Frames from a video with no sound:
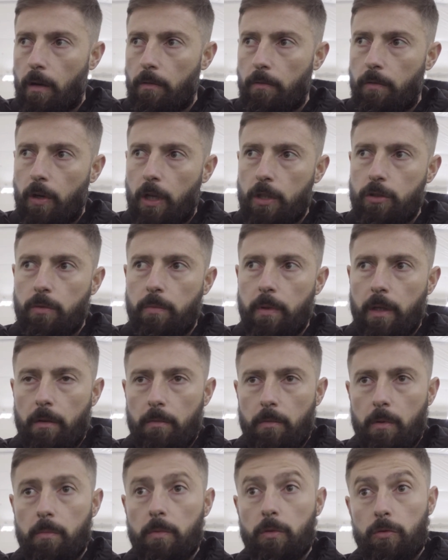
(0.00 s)
for us to be
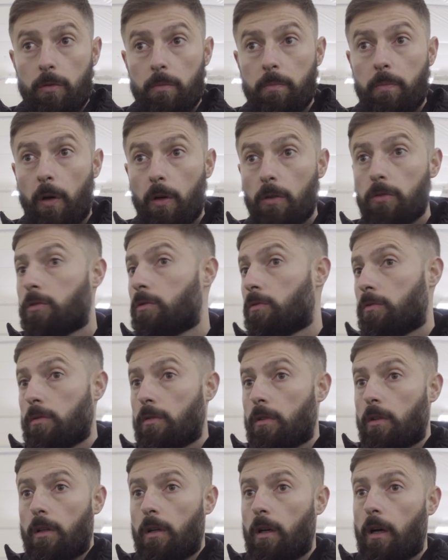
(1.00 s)
able to impose
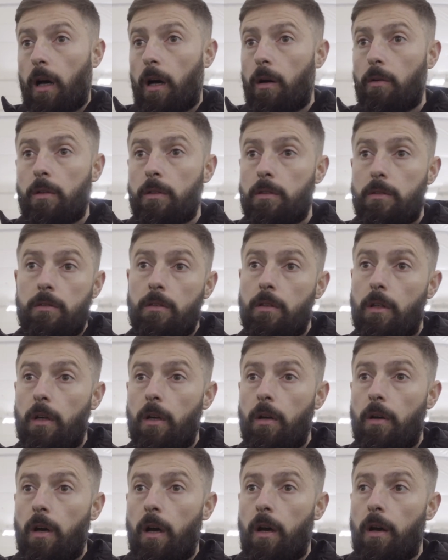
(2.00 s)
ours
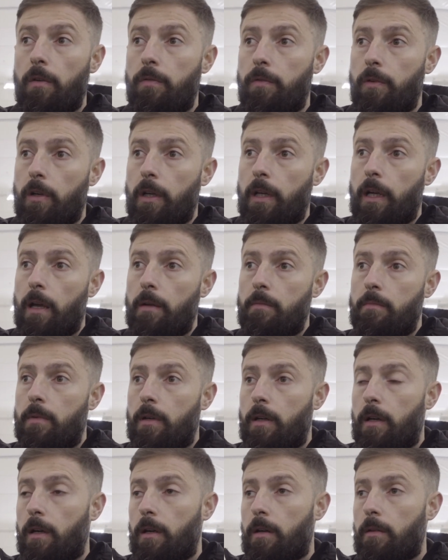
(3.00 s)
for the game.
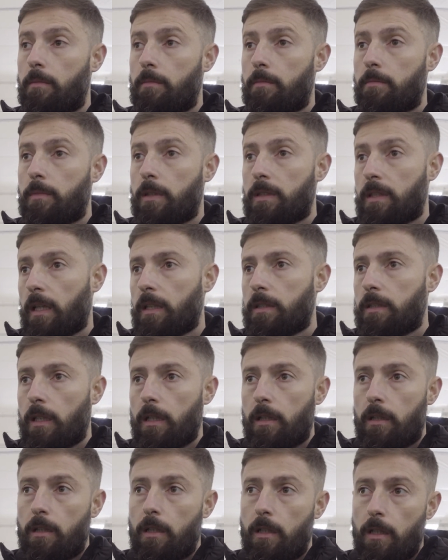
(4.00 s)
As I
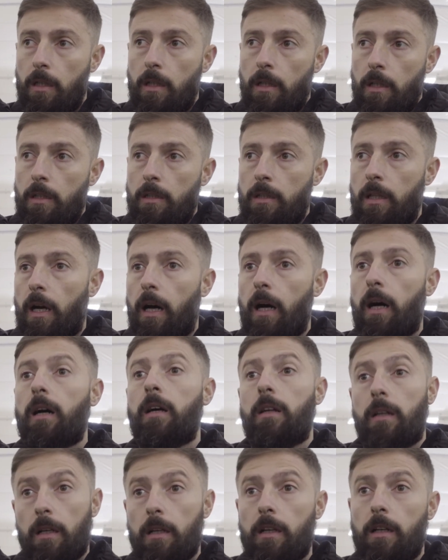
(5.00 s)
said, they
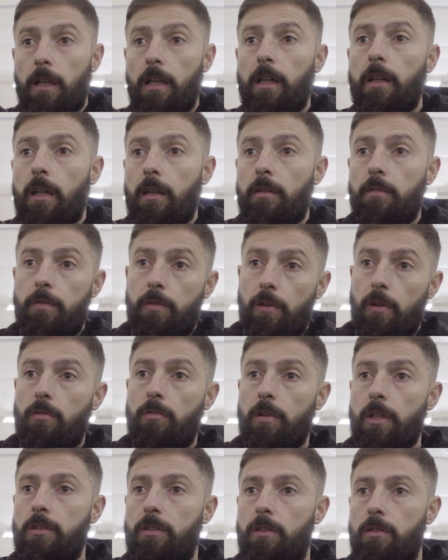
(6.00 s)
are leading for a
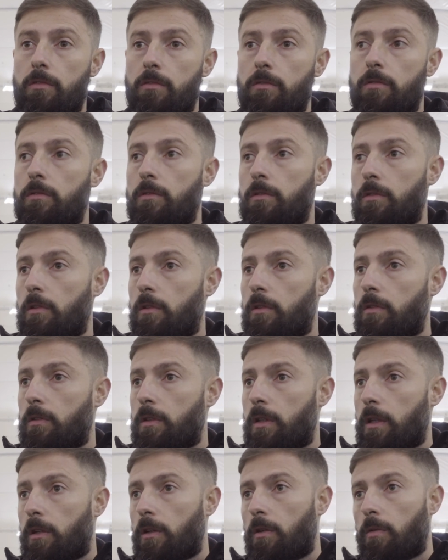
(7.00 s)
reason.
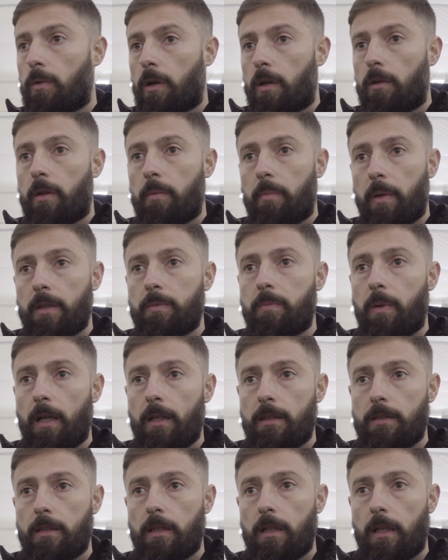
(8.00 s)
They've got one of the best
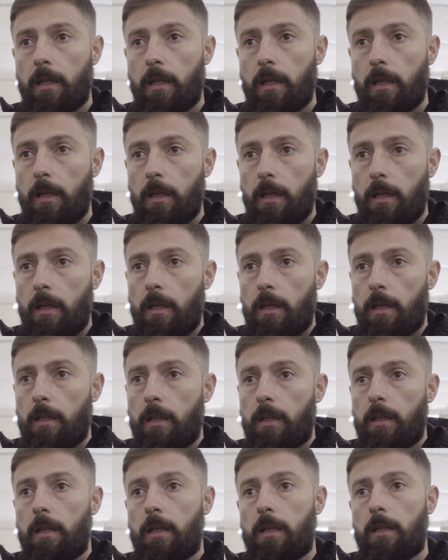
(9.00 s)
players in
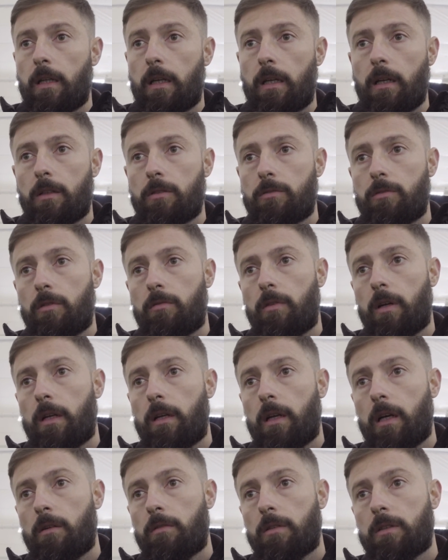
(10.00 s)
the country right
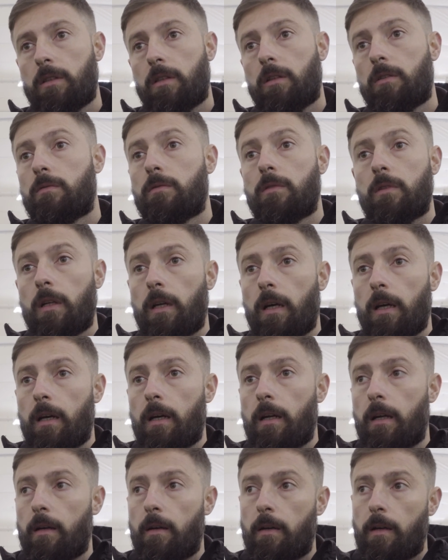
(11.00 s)
now, as Ennon,
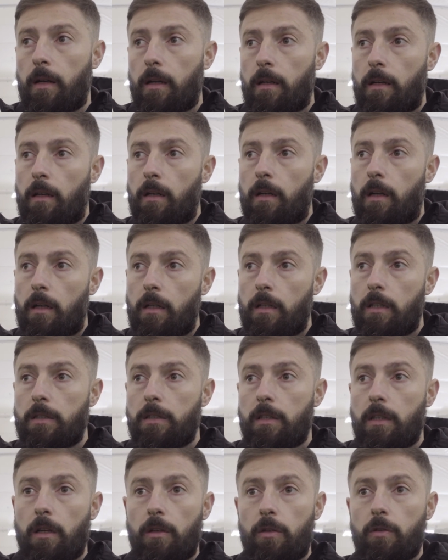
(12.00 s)
and
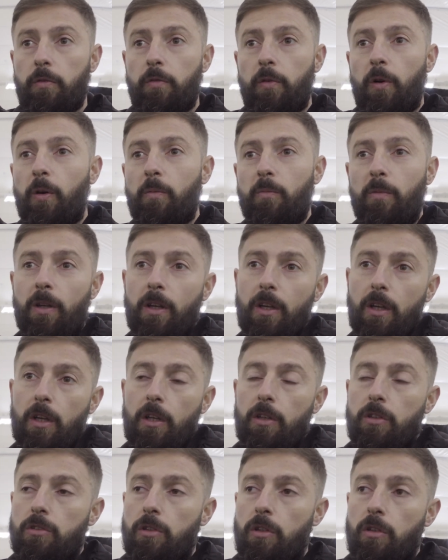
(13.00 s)
he's in a good form.
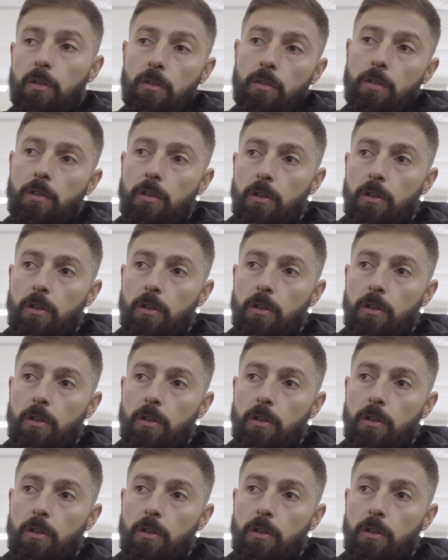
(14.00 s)
So